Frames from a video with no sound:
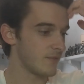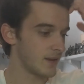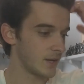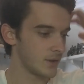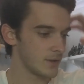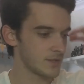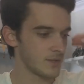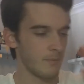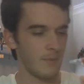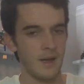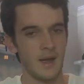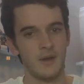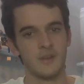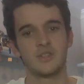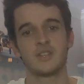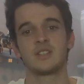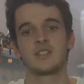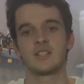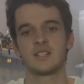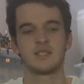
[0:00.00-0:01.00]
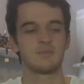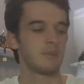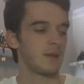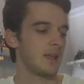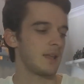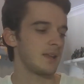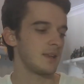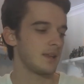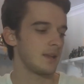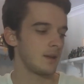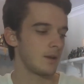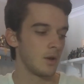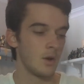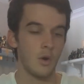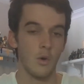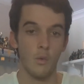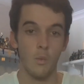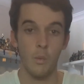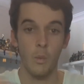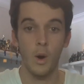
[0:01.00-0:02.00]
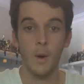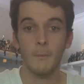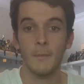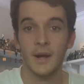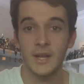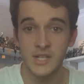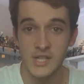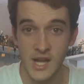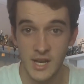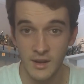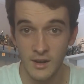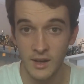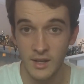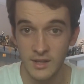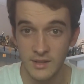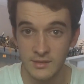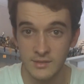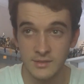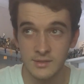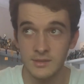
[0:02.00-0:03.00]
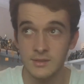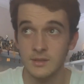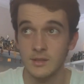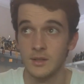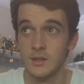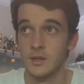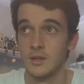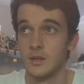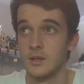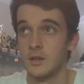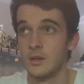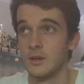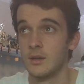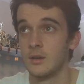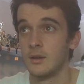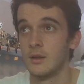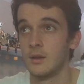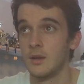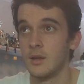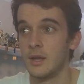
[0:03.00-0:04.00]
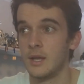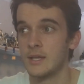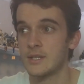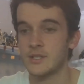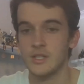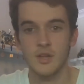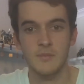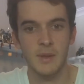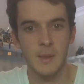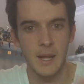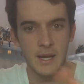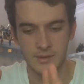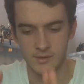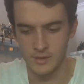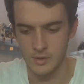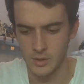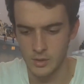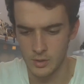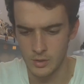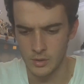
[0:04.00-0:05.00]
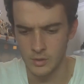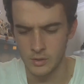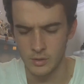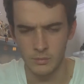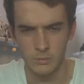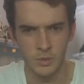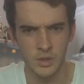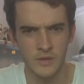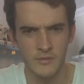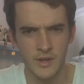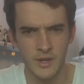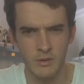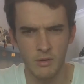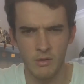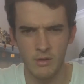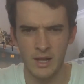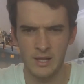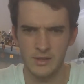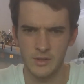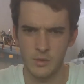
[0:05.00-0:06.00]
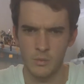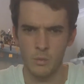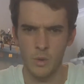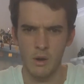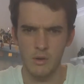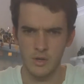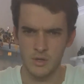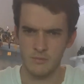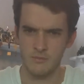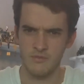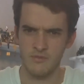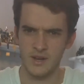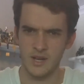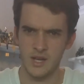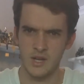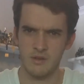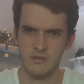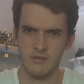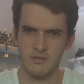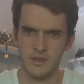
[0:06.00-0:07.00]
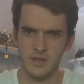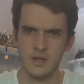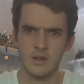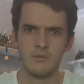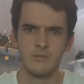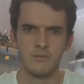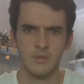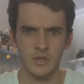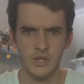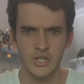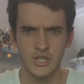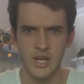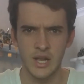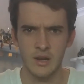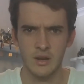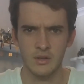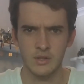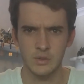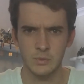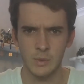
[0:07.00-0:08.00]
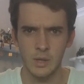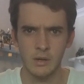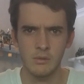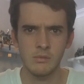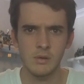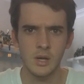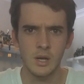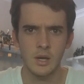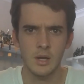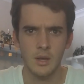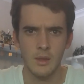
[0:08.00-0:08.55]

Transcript: video is about is just explaining what my channel is. It's going to be like the, whatever they call it, like the welcome video thing for the channel as well.